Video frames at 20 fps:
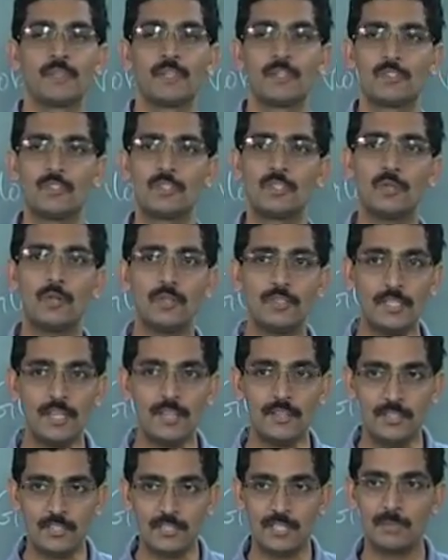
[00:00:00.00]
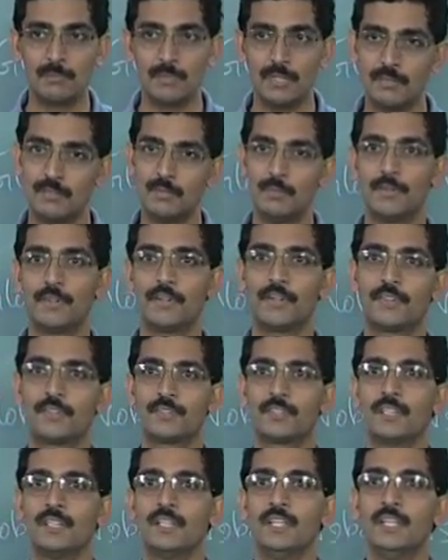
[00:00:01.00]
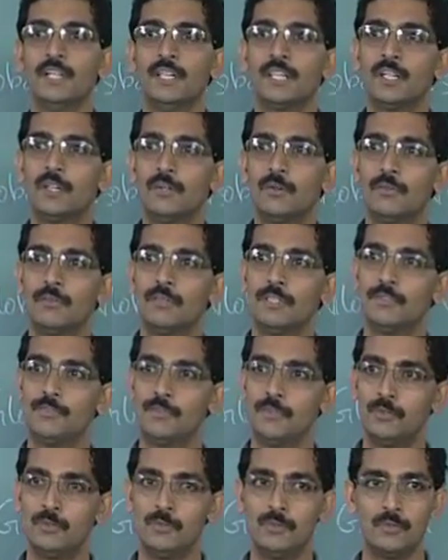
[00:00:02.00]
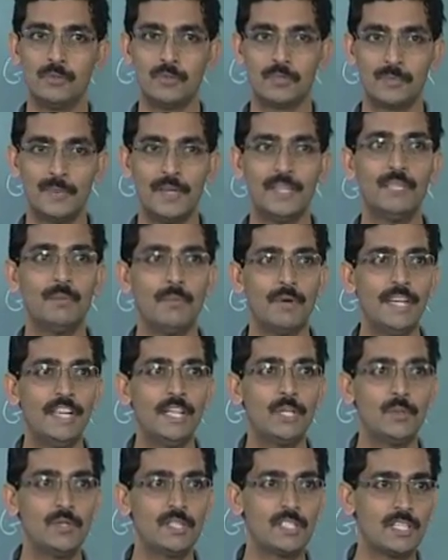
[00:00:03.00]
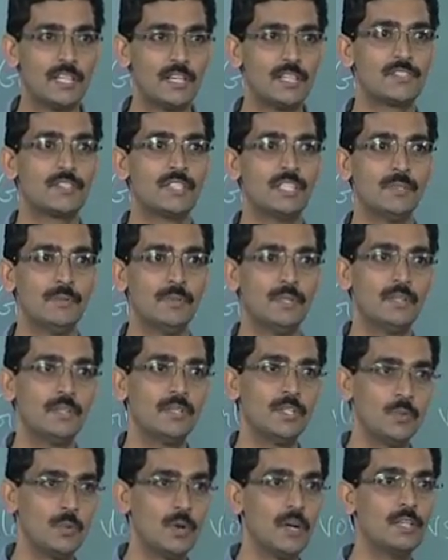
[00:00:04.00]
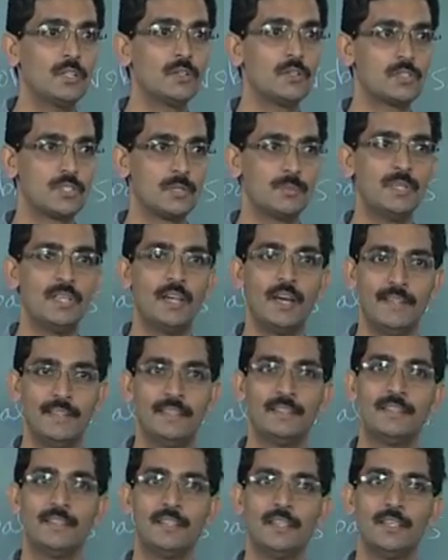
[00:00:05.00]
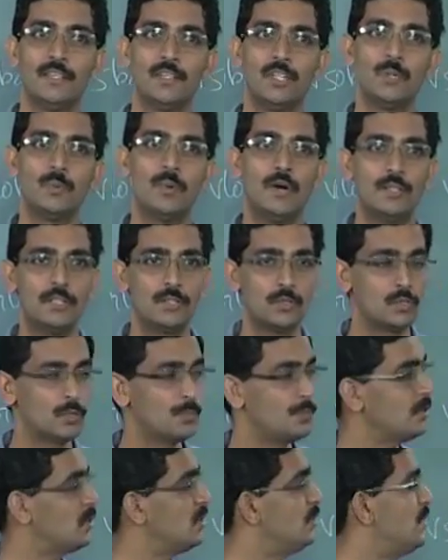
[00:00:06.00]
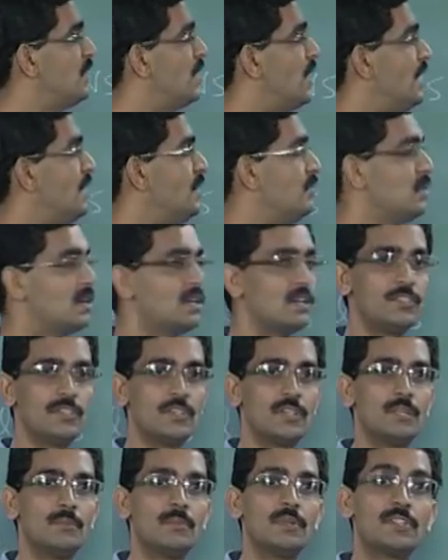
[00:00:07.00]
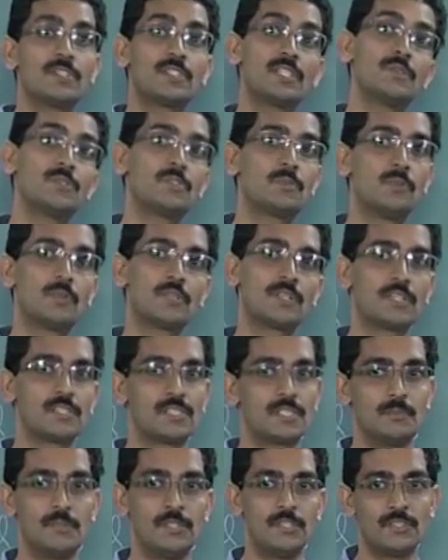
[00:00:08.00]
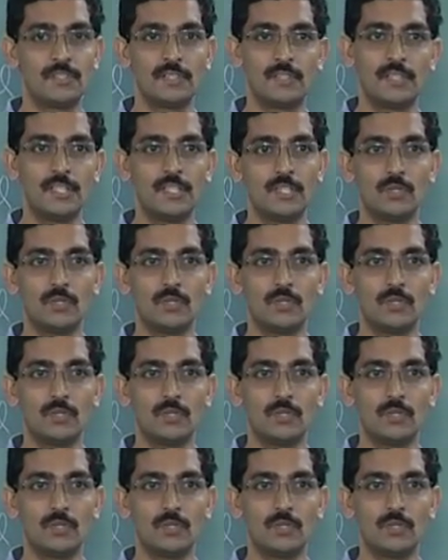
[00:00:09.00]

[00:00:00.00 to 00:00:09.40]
So those are system level metrics. Now if you spend the money to install a server, you want those to be high. You want the throughput to be high because you are able to service more customers, right?